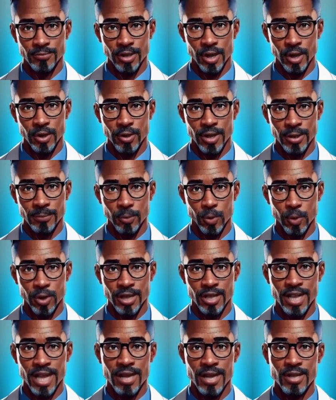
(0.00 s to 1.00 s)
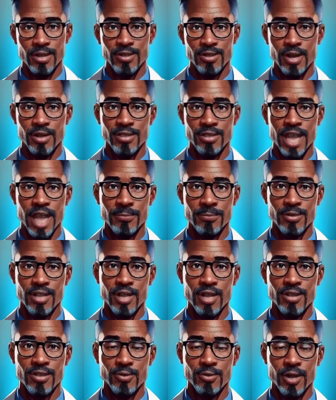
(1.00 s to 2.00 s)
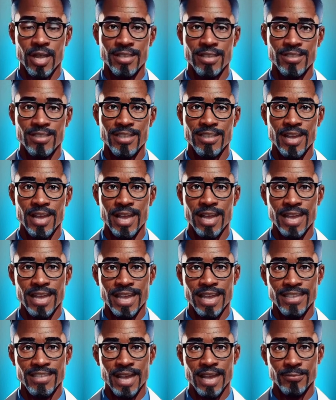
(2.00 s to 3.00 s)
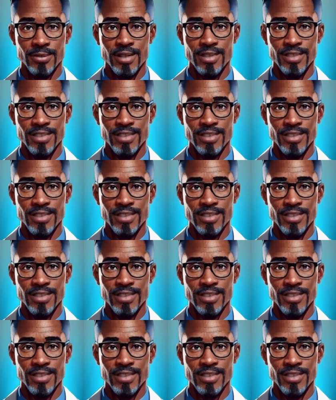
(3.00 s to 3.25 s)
buffer overflow, and pointer errors are top-tier threats.